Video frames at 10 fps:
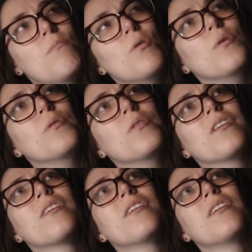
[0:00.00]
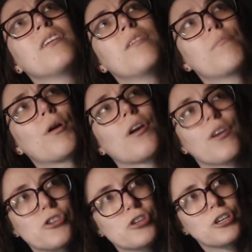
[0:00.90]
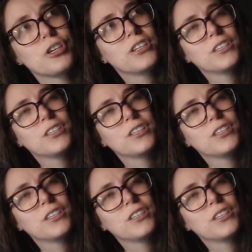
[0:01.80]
moon perch.